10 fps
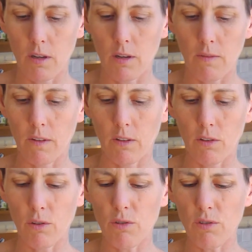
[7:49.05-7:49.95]
It's too
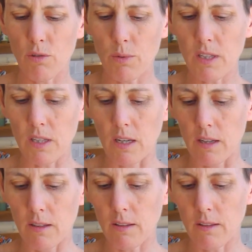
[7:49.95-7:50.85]
squishy, it
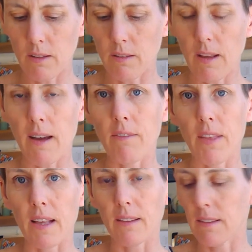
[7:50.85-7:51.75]
just doesn't have
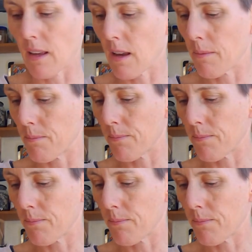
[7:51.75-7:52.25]
that same